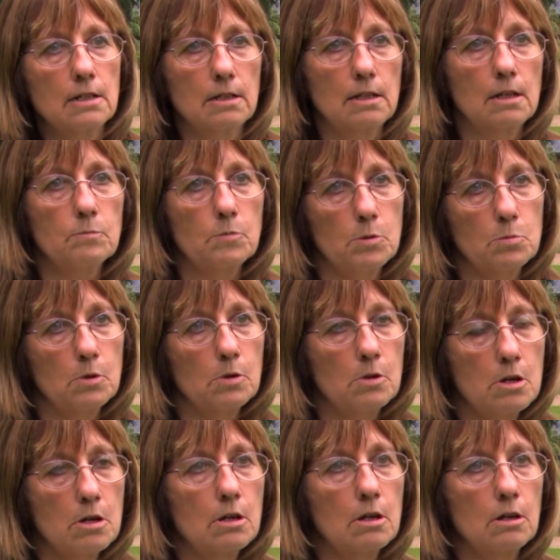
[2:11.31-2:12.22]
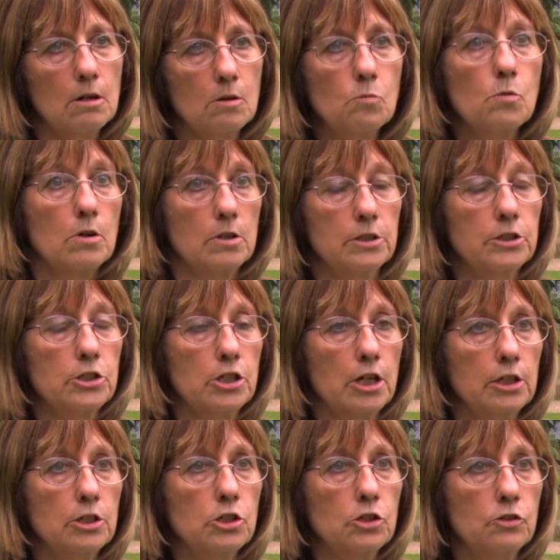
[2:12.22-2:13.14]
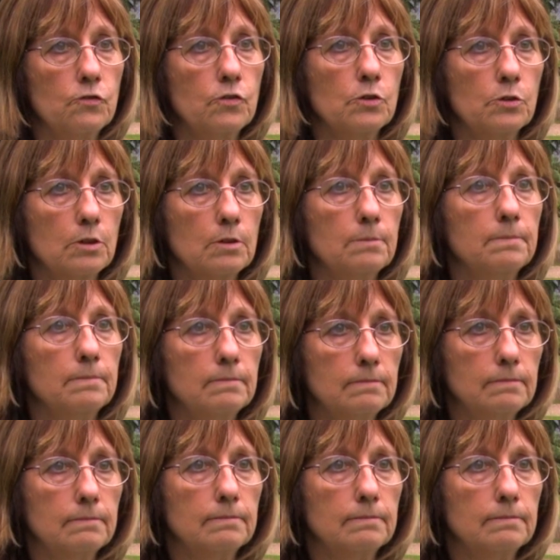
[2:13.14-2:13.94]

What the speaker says: and then we will look at what has changed for them.